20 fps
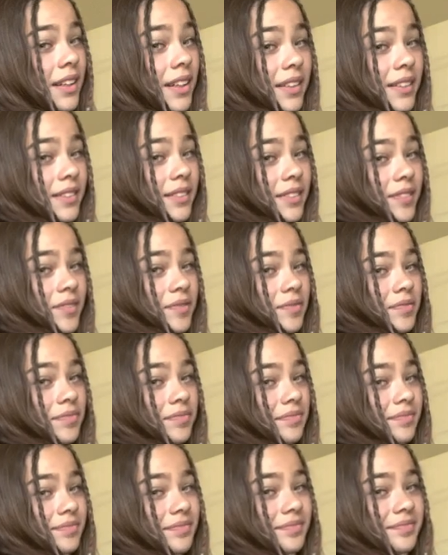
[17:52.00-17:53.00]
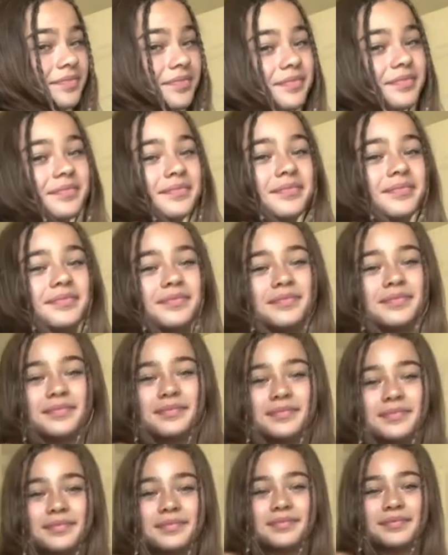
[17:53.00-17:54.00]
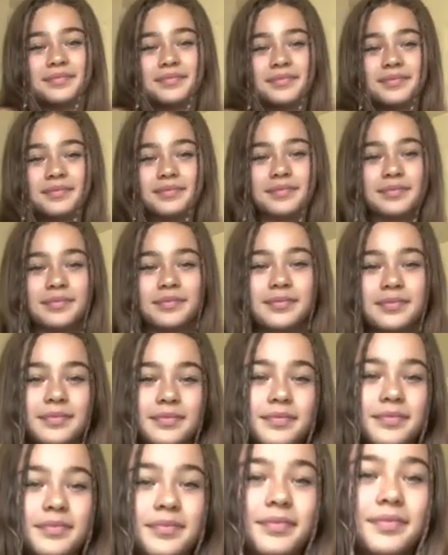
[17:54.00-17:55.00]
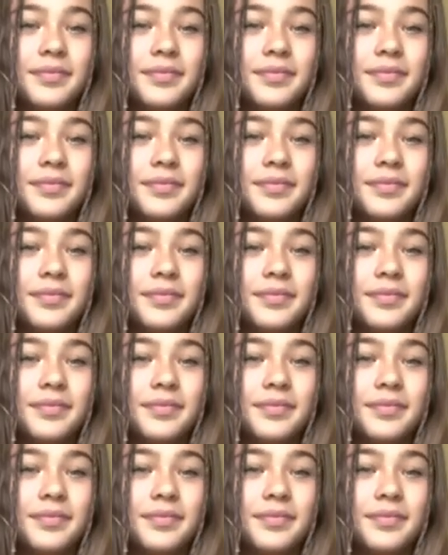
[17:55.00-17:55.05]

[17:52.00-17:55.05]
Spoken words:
No one is speaking in this clip.